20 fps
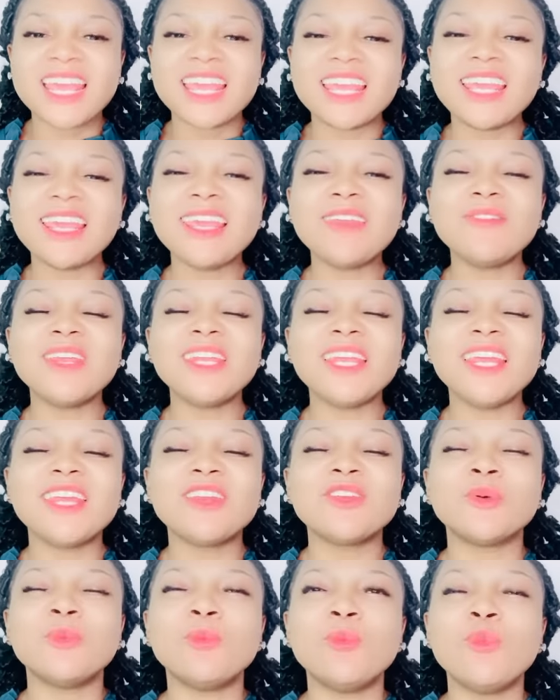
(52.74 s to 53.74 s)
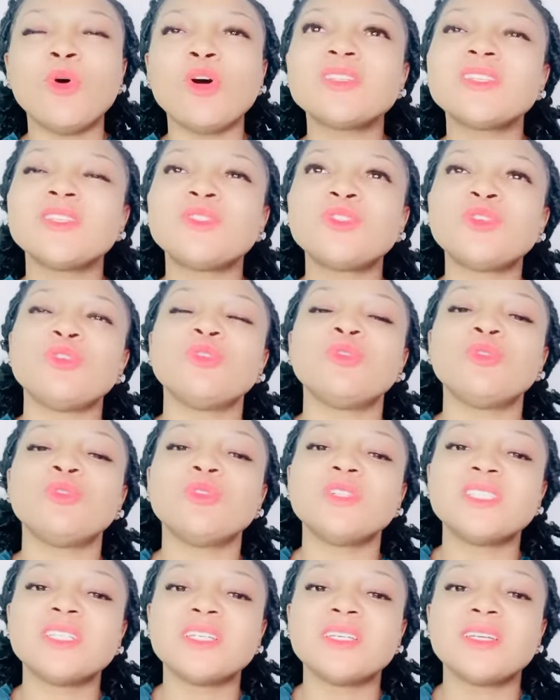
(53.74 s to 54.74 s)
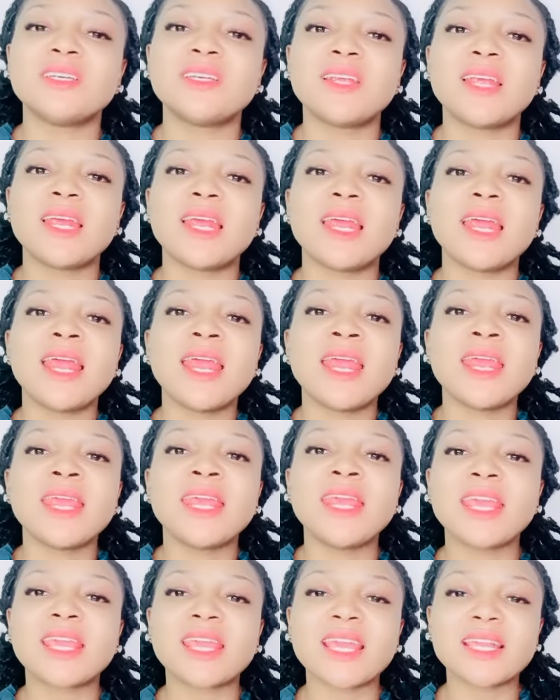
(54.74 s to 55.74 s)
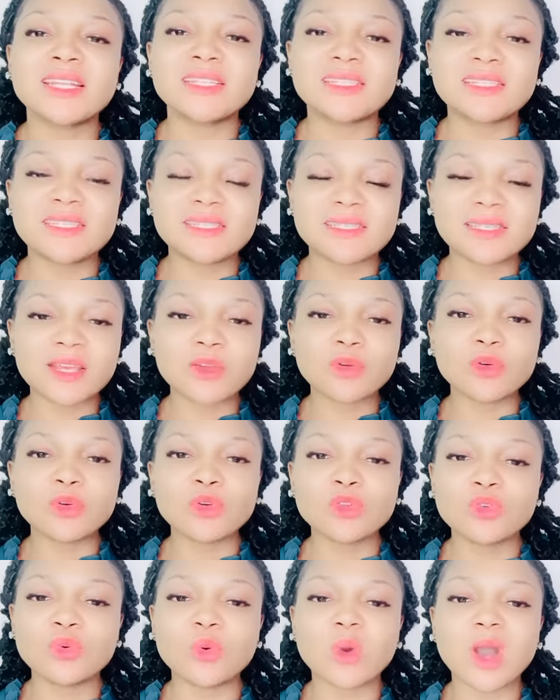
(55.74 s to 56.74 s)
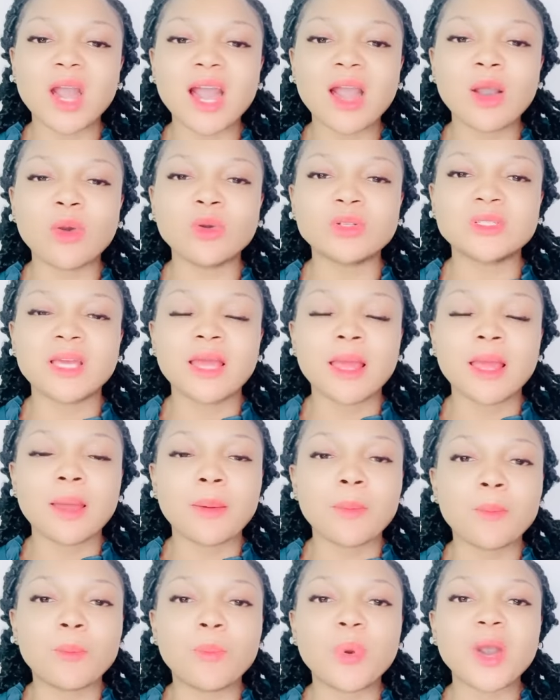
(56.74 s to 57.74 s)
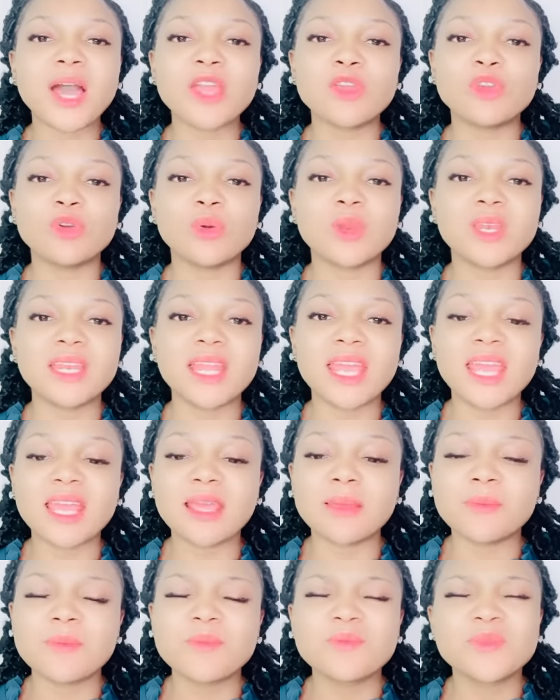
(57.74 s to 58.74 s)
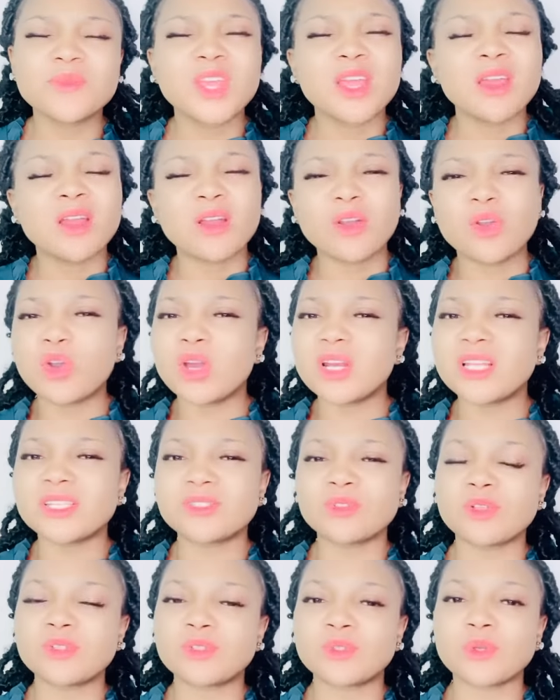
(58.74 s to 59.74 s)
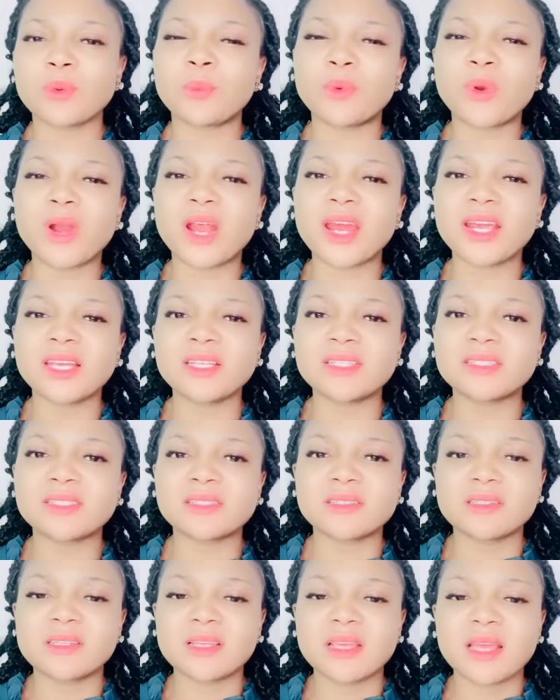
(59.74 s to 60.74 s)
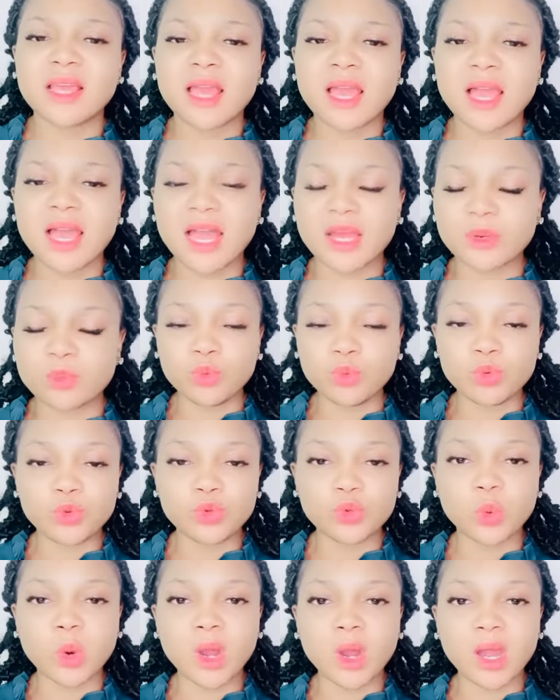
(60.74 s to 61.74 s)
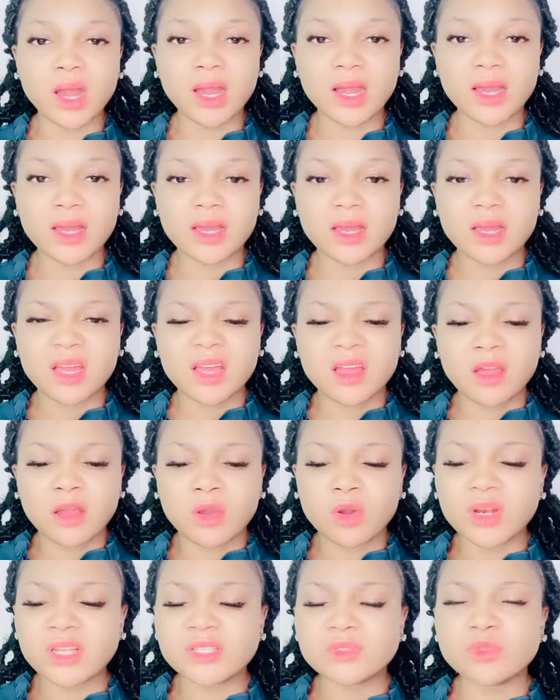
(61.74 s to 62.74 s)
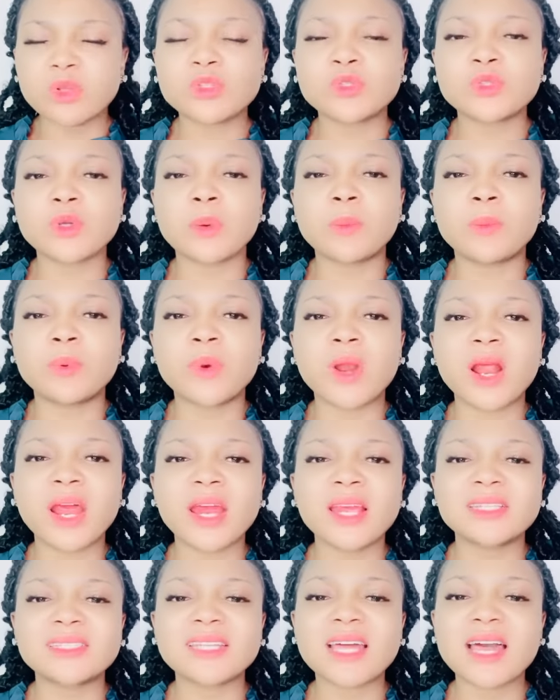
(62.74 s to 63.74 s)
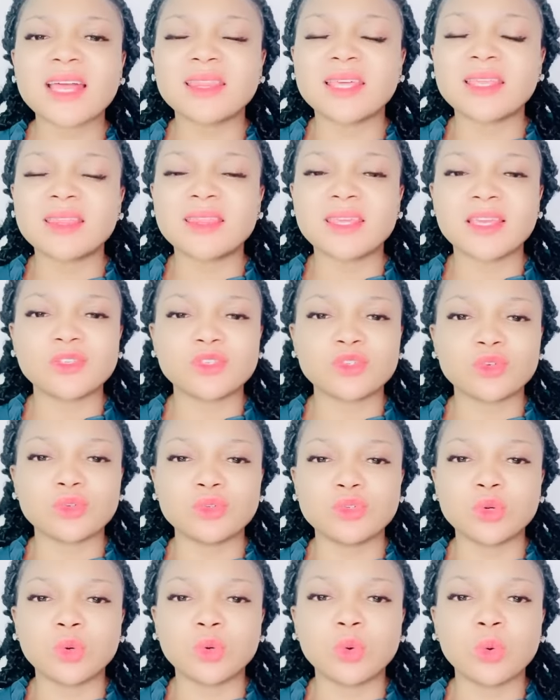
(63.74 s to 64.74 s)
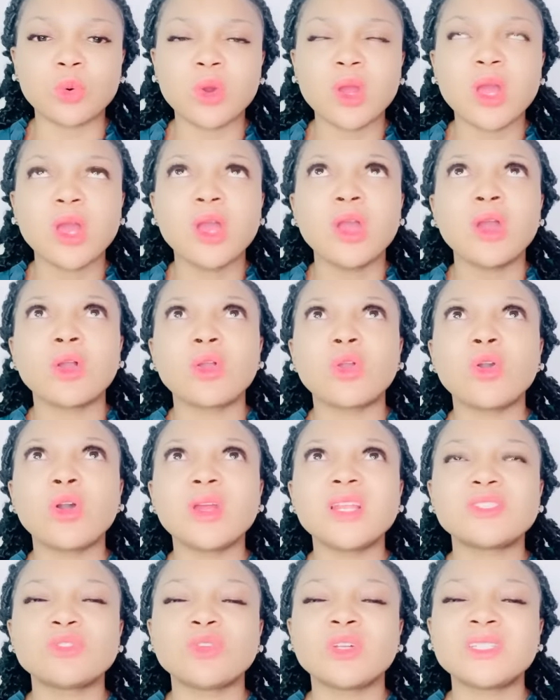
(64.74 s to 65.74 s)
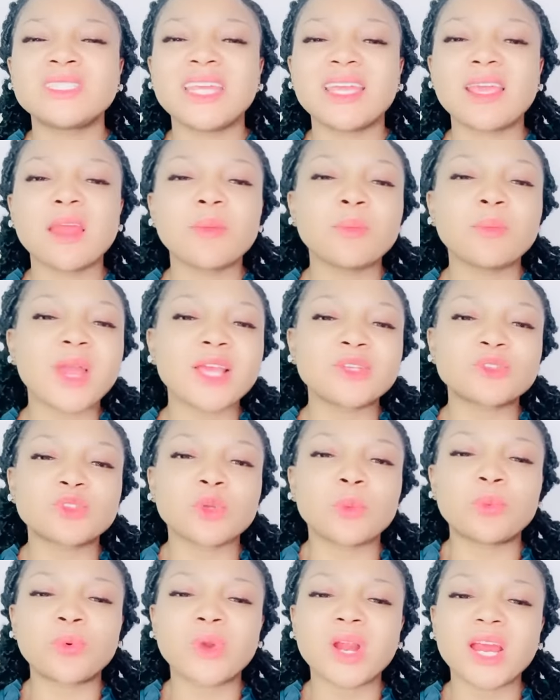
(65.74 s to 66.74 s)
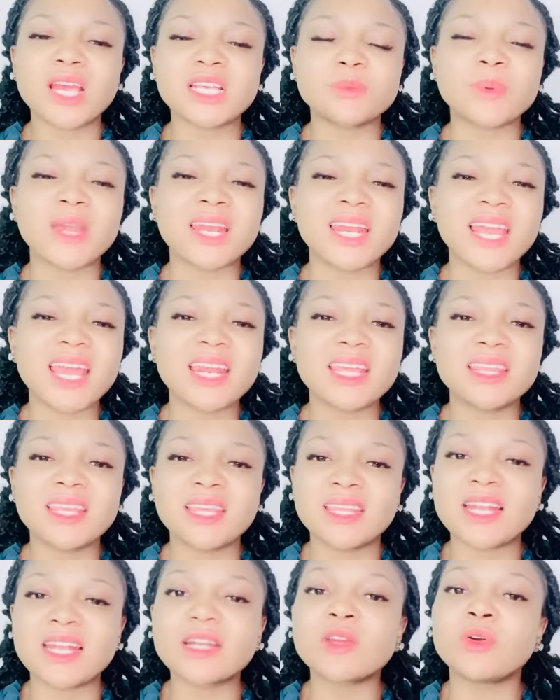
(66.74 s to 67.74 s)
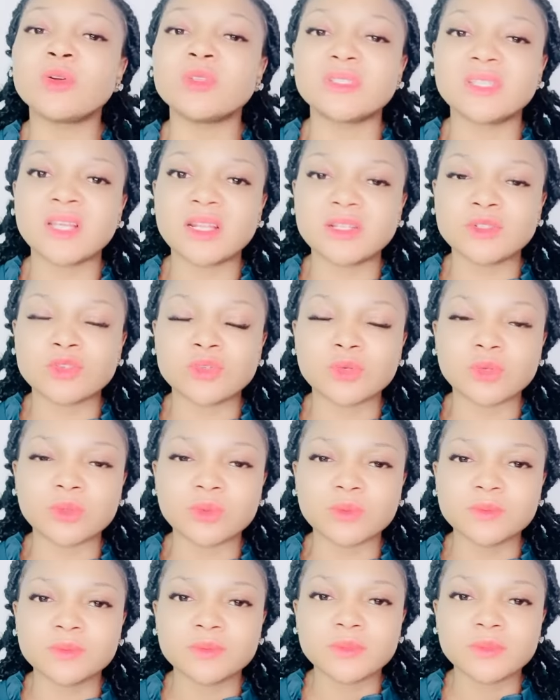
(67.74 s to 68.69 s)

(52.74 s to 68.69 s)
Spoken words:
Even in the multitude, He can single you out by your name. God is not surprised at you are. God is not surprised at the things you do. God is not taken by surprise by anything that concerns you.